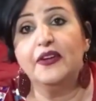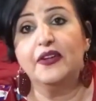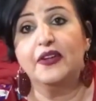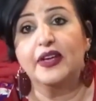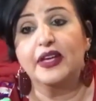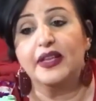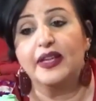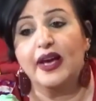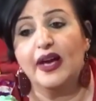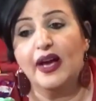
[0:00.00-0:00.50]
Look
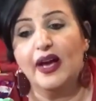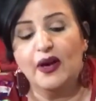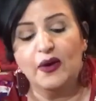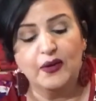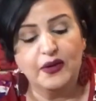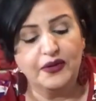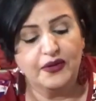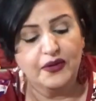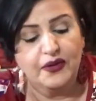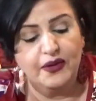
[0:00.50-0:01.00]
at that, how
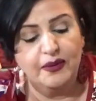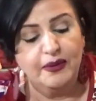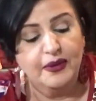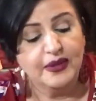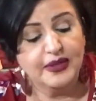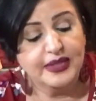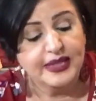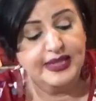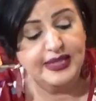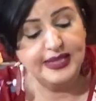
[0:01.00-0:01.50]
adorable.
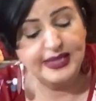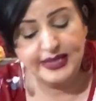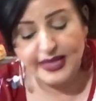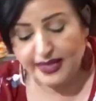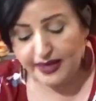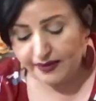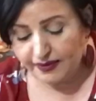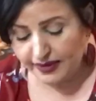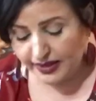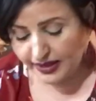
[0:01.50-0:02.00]
The inside
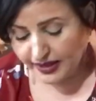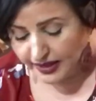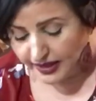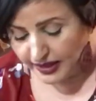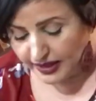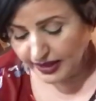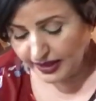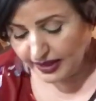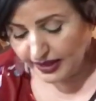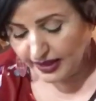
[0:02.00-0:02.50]
of it,
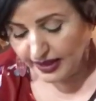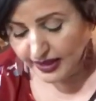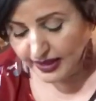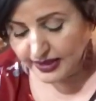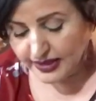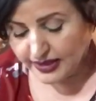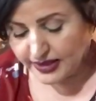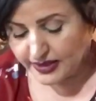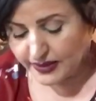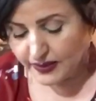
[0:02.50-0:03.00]

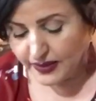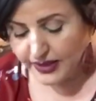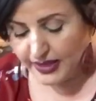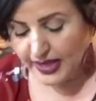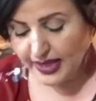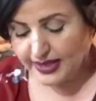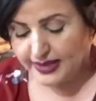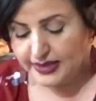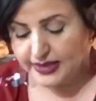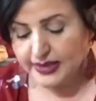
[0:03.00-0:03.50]
this one
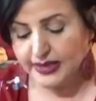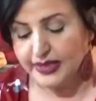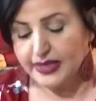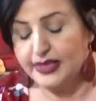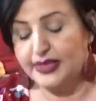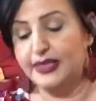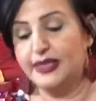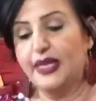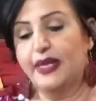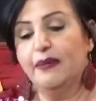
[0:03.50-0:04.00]
has the
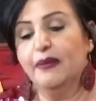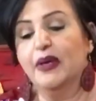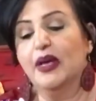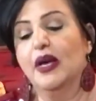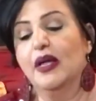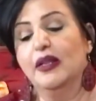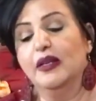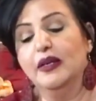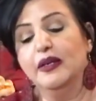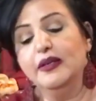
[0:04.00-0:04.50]
same
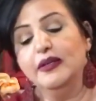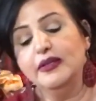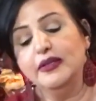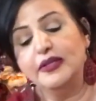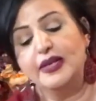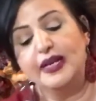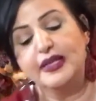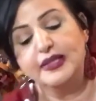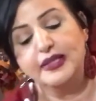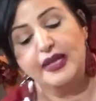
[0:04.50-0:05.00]
color
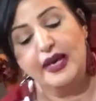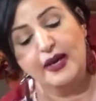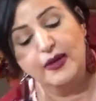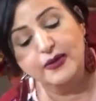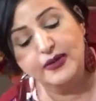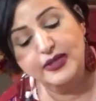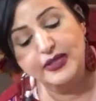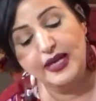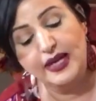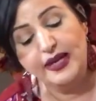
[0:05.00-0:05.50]
as the
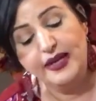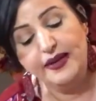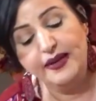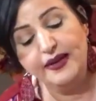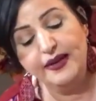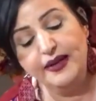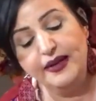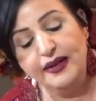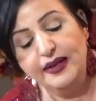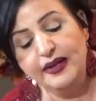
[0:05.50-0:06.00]
outside.
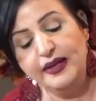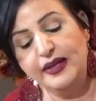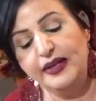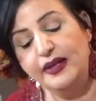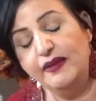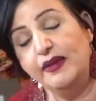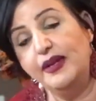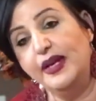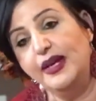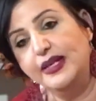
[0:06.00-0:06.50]
It
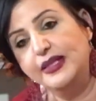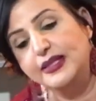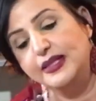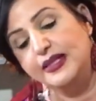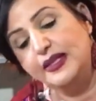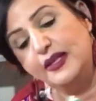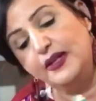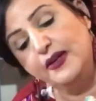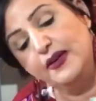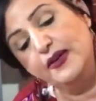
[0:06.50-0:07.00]
even has a
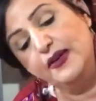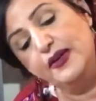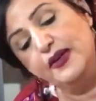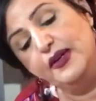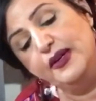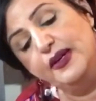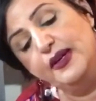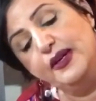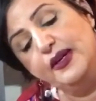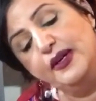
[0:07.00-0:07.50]
little
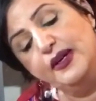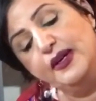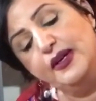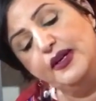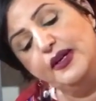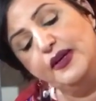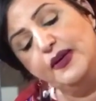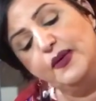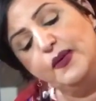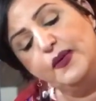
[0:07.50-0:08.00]

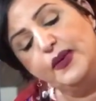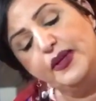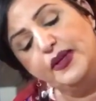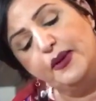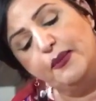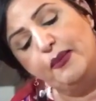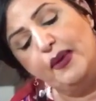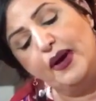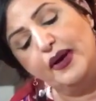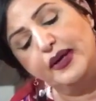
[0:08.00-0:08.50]
window
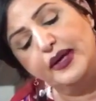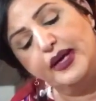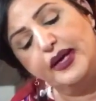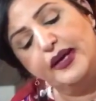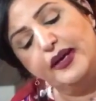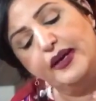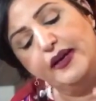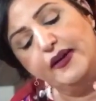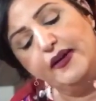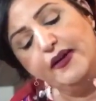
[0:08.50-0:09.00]
pocket
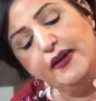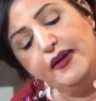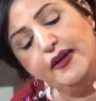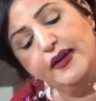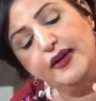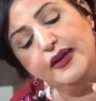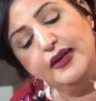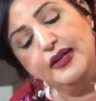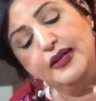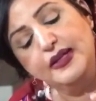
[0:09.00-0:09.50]
here.
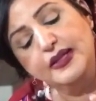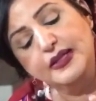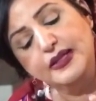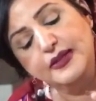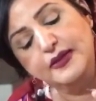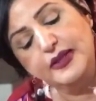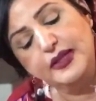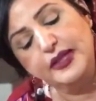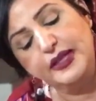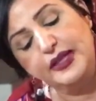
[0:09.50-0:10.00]
It's
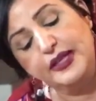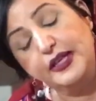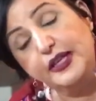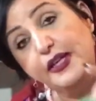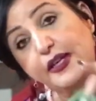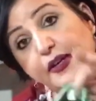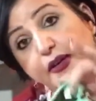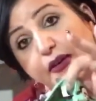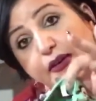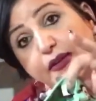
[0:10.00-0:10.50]
really
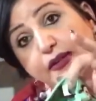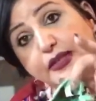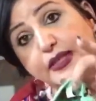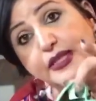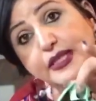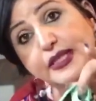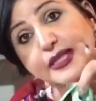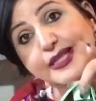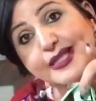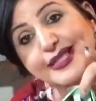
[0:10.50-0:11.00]
cute.
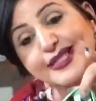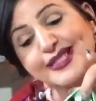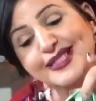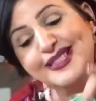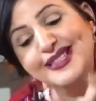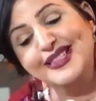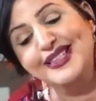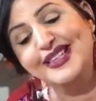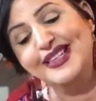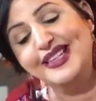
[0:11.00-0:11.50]

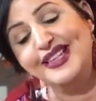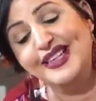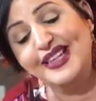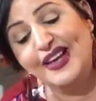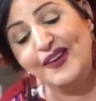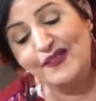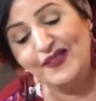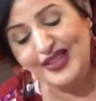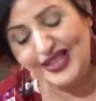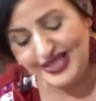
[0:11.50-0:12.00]

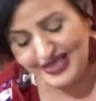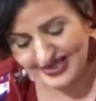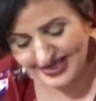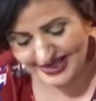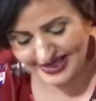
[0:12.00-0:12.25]
Love it.